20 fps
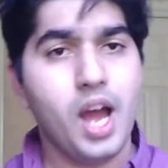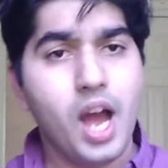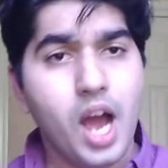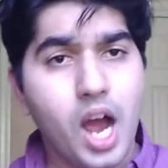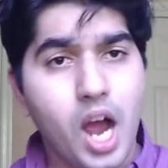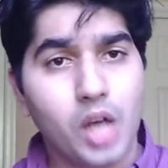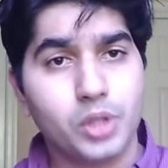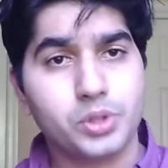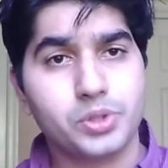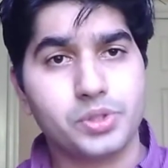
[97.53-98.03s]

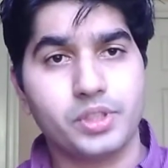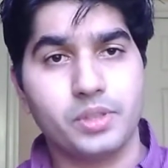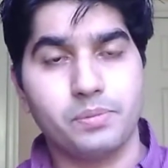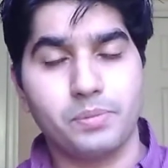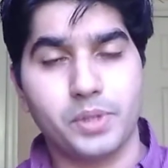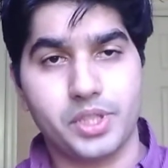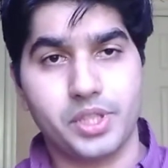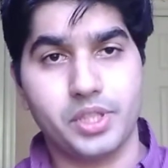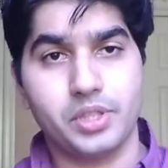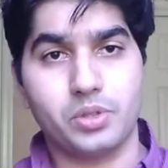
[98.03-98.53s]
how should the
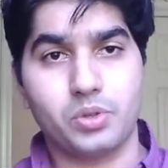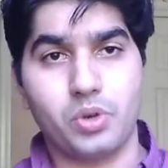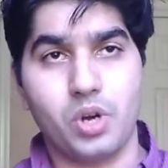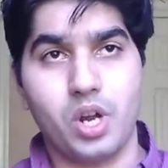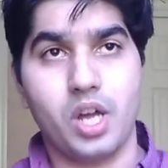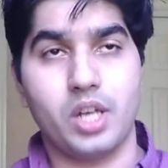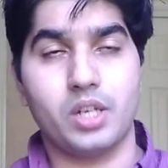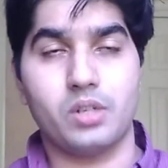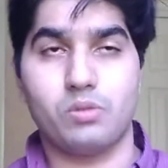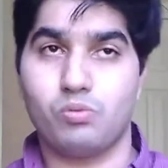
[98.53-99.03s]
machine
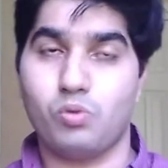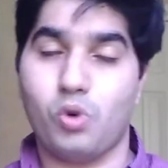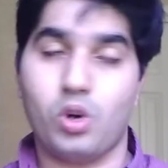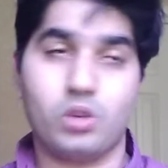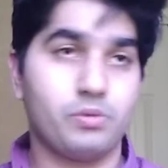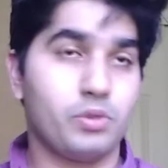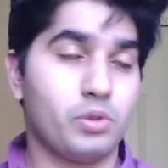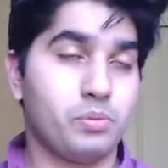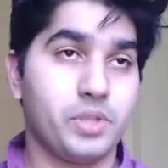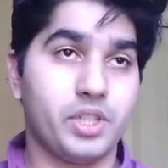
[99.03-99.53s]
run,
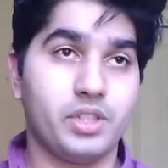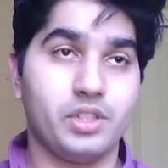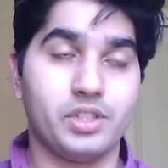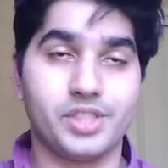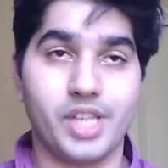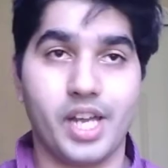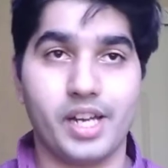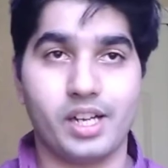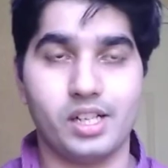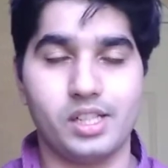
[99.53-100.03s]
what would be the
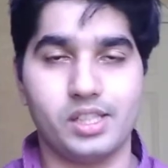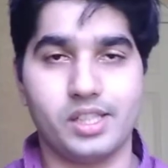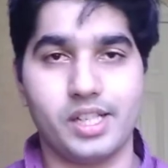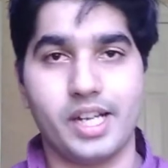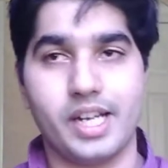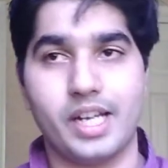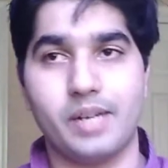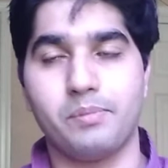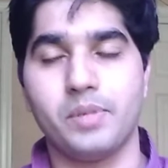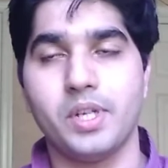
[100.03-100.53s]
cycle
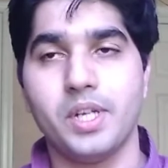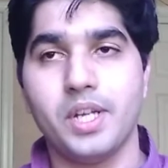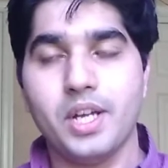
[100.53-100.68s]
time.